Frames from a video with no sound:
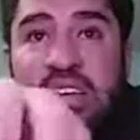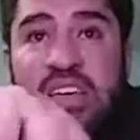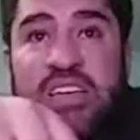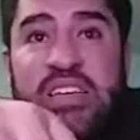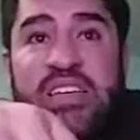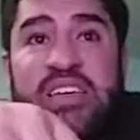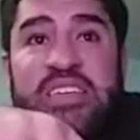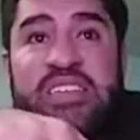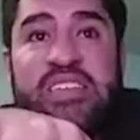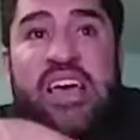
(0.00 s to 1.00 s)
It
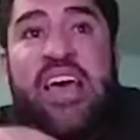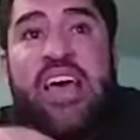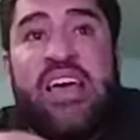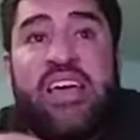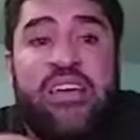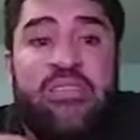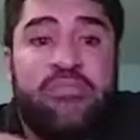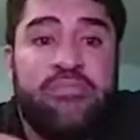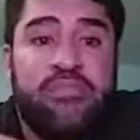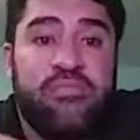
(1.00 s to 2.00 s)
is a,
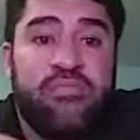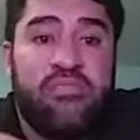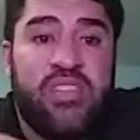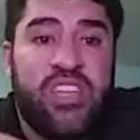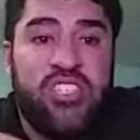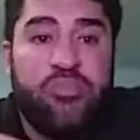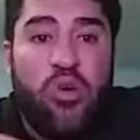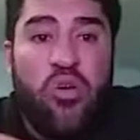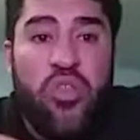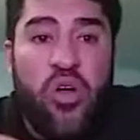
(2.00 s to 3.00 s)
these
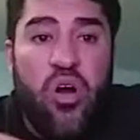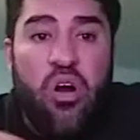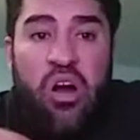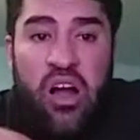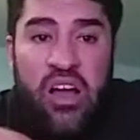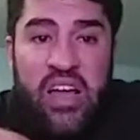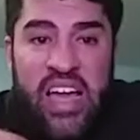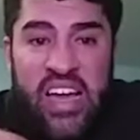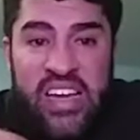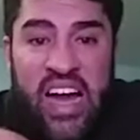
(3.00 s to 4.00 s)
both are
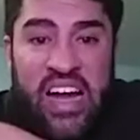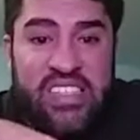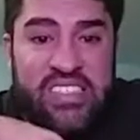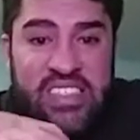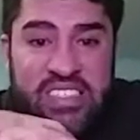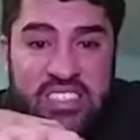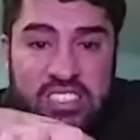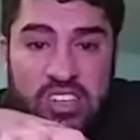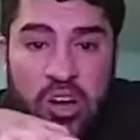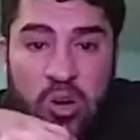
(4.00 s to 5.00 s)
antioxidants,
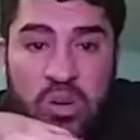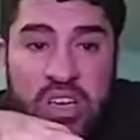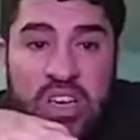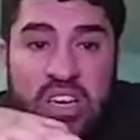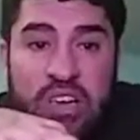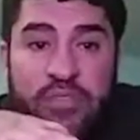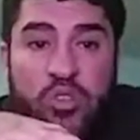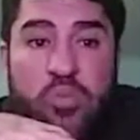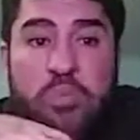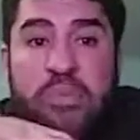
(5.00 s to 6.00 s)
so if you
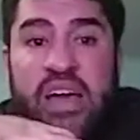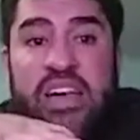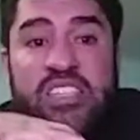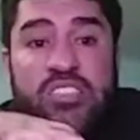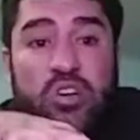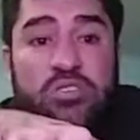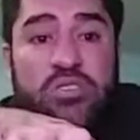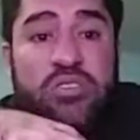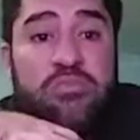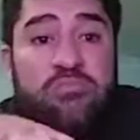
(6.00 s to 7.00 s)
mega dose
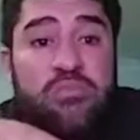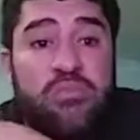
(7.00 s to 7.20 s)
them,